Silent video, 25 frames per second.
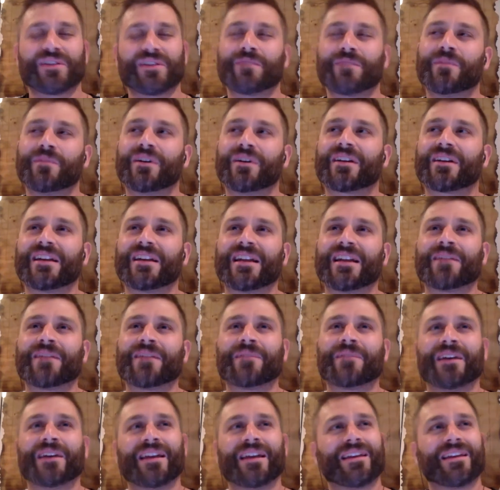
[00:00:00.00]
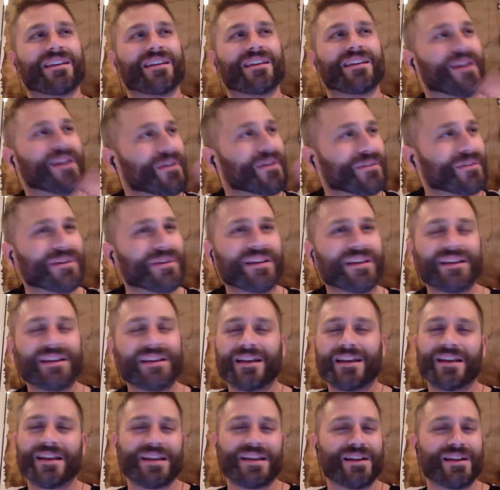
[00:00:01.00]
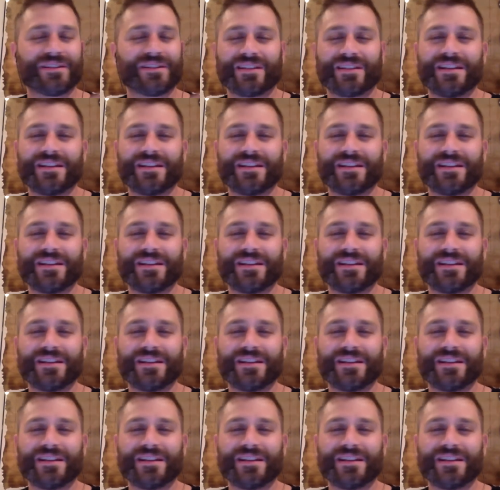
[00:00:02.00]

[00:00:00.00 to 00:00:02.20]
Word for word: your book, and I'm like, you know, here's